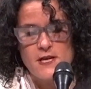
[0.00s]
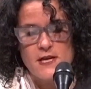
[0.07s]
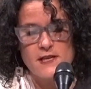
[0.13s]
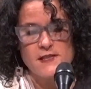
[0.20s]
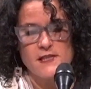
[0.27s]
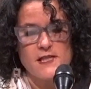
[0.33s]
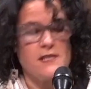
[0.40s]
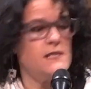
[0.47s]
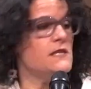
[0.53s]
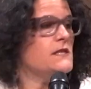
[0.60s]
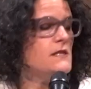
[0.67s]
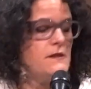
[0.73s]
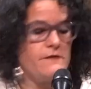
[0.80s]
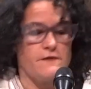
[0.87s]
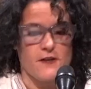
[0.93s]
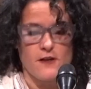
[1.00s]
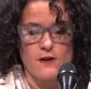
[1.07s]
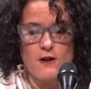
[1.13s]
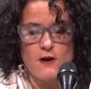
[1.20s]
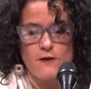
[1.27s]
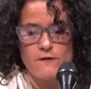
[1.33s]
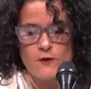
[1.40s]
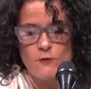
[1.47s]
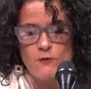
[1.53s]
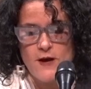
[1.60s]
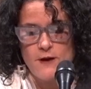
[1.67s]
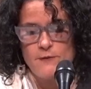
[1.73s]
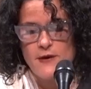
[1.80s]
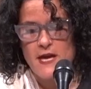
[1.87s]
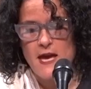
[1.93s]
it's easy to feel
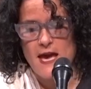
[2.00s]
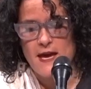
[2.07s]
overwhelming